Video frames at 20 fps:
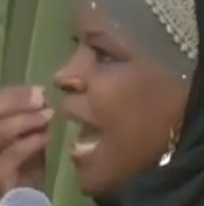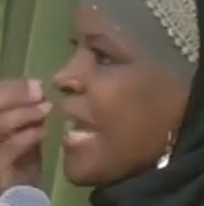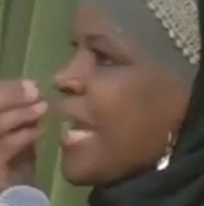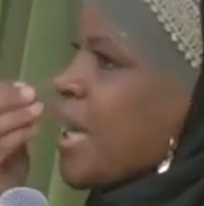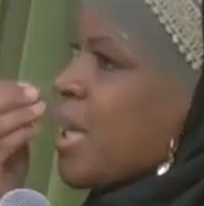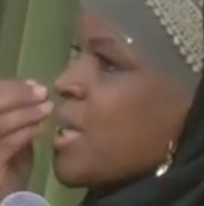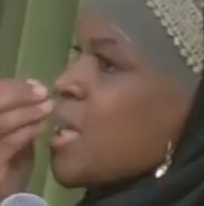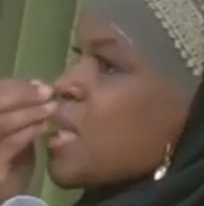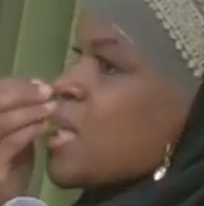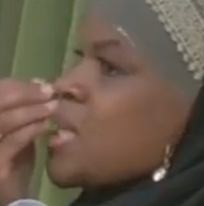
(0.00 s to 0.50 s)
I
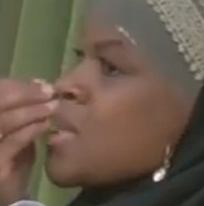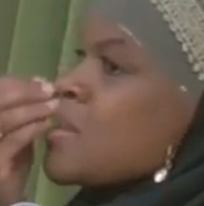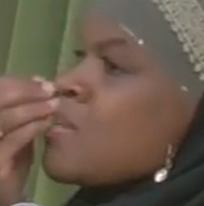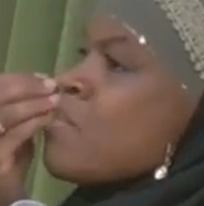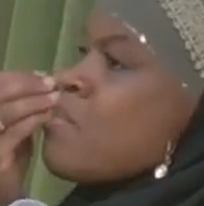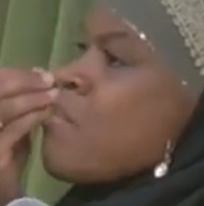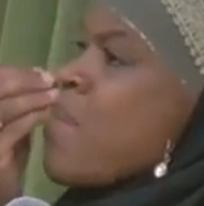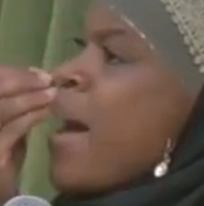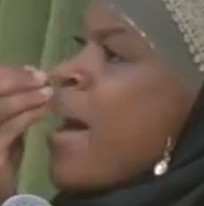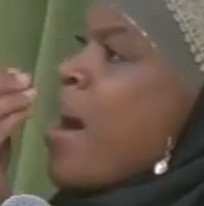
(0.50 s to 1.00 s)
can
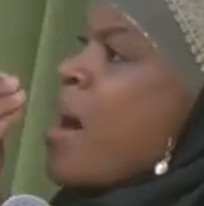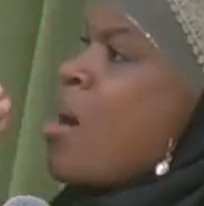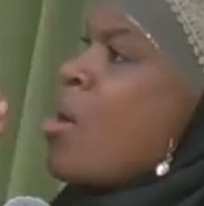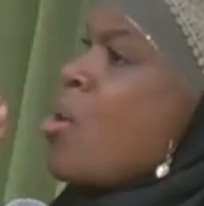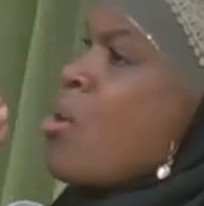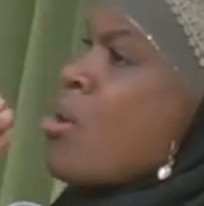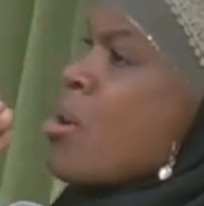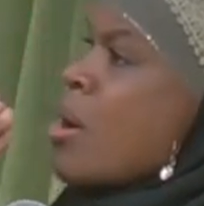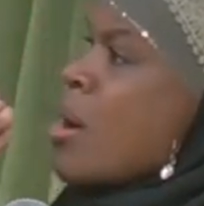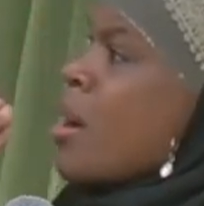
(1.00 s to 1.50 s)

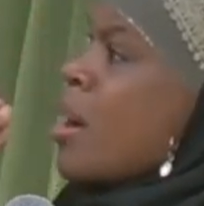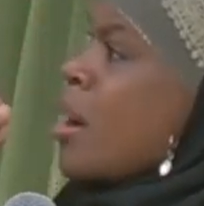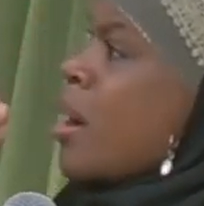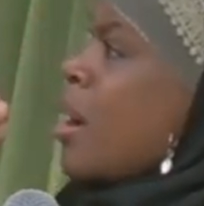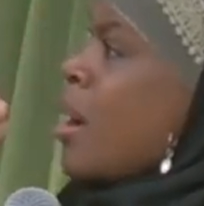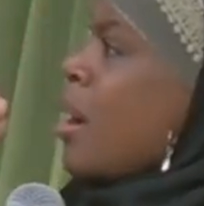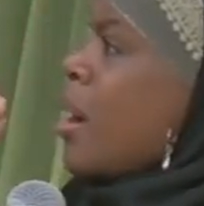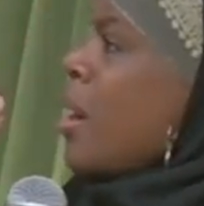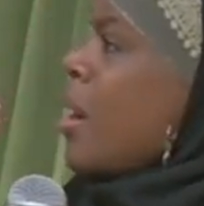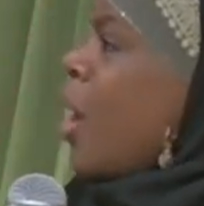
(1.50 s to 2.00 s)
smell
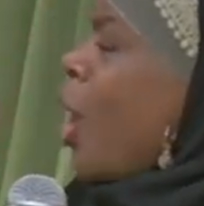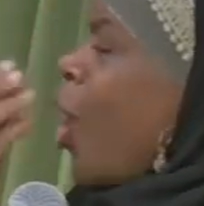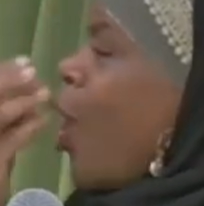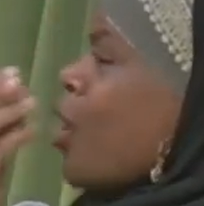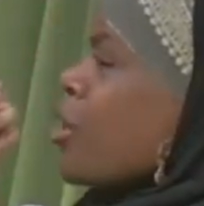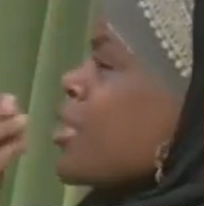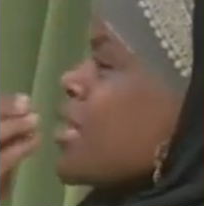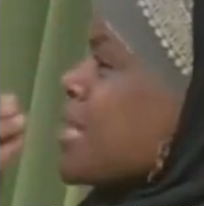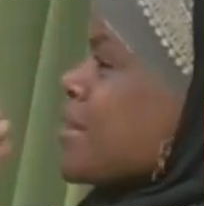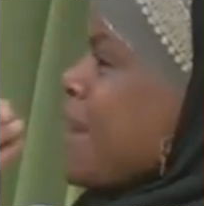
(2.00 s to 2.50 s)

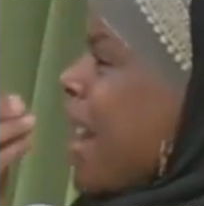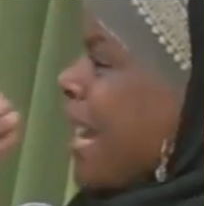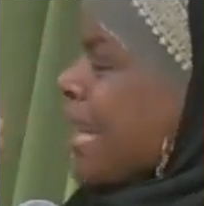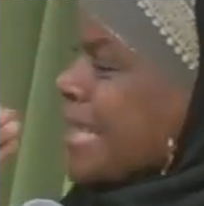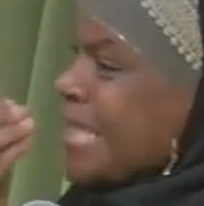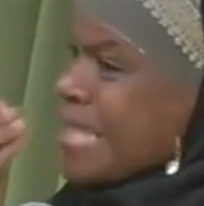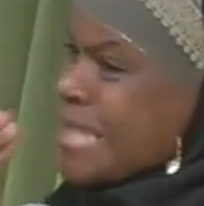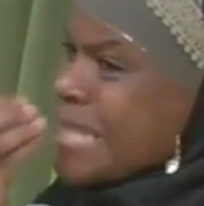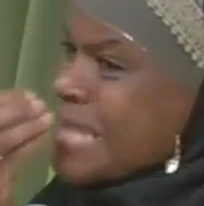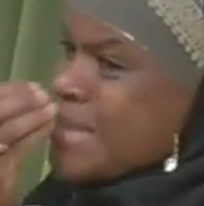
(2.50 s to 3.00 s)
her i
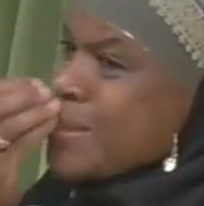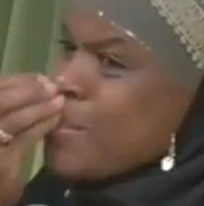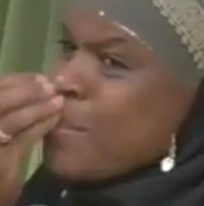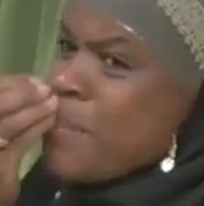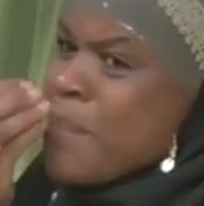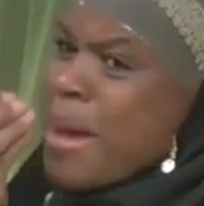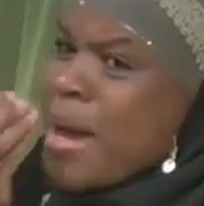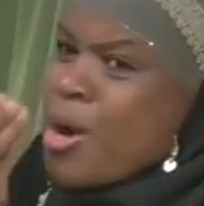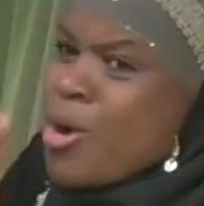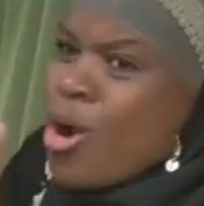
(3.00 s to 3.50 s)
can
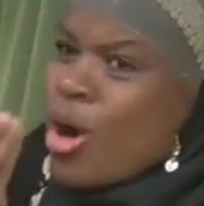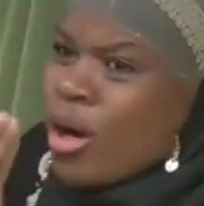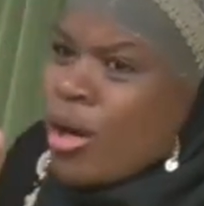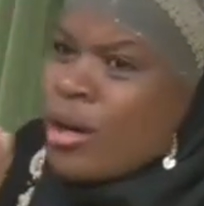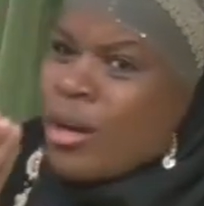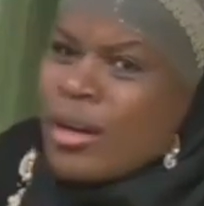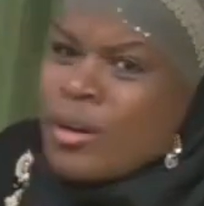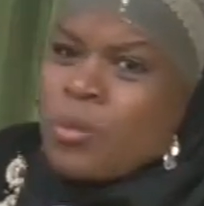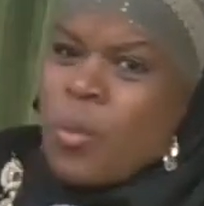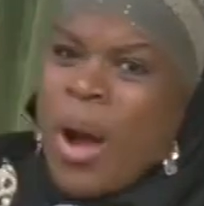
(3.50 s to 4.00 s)
smell
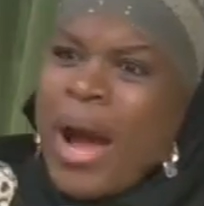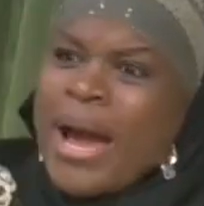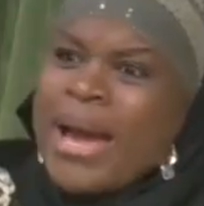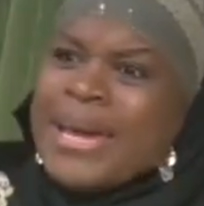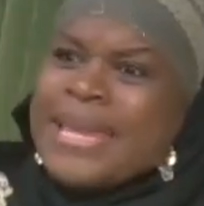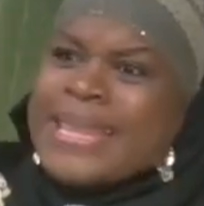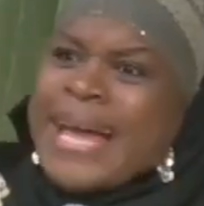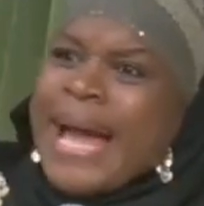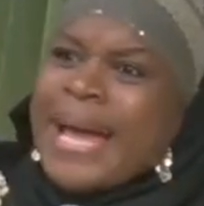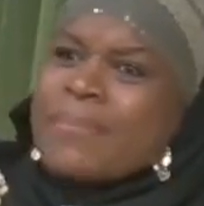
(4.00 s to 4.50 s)
her while
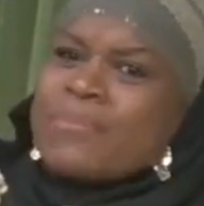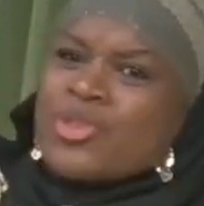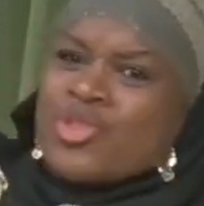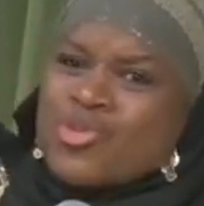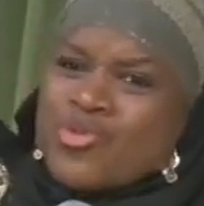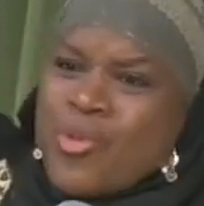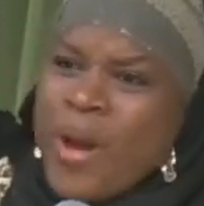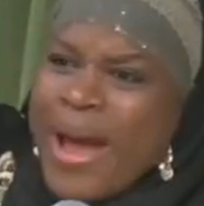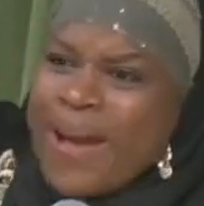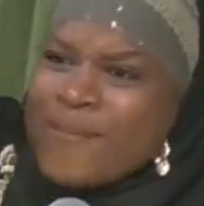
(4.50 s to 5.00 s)
i'm
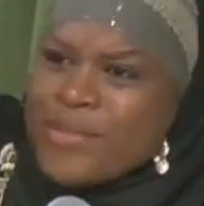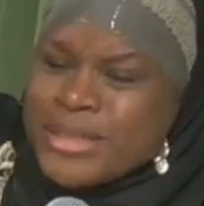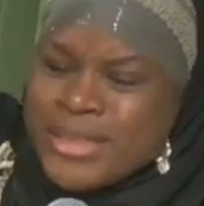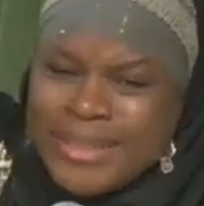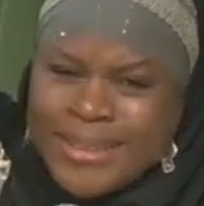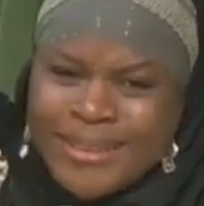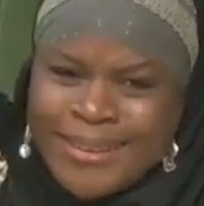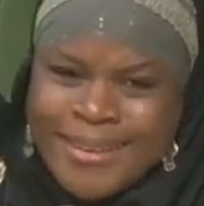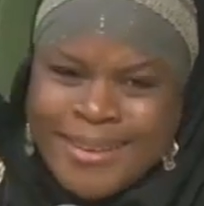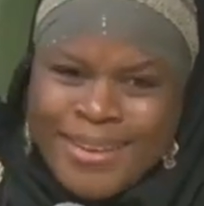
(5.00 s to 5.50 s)

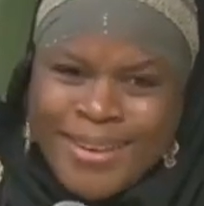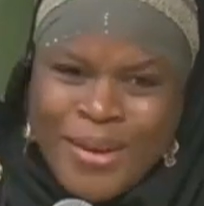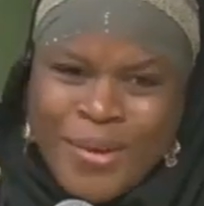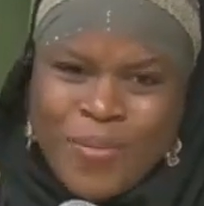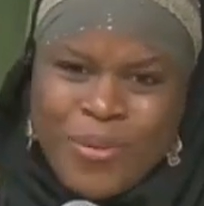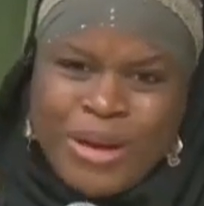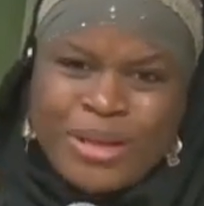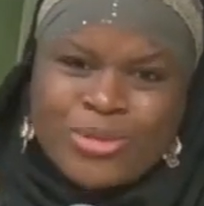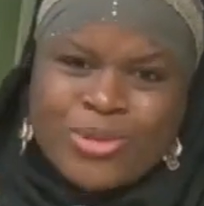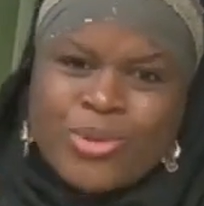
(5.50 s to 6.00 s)
traveling
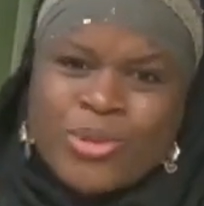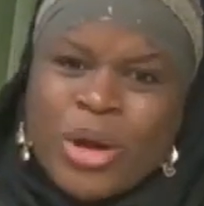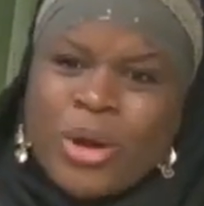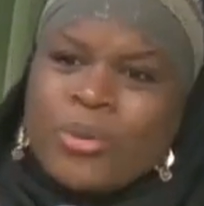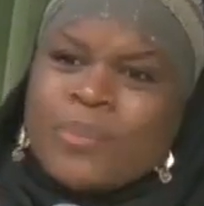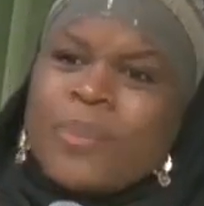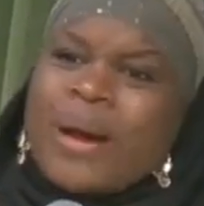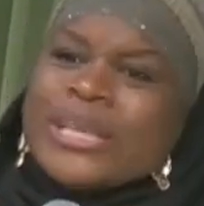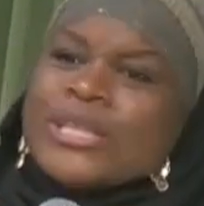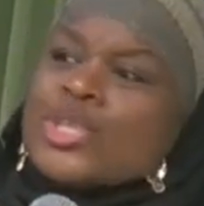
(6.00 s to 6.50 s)
right through
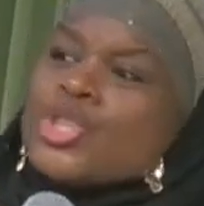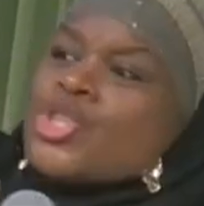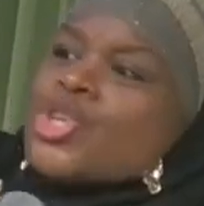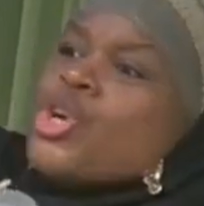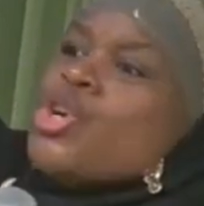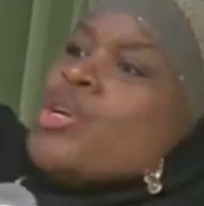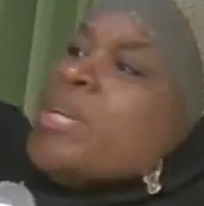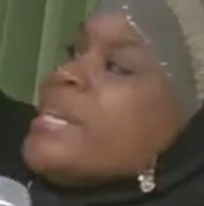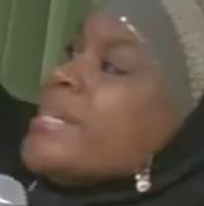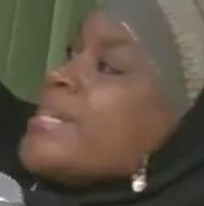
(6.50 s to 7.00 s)
on my journey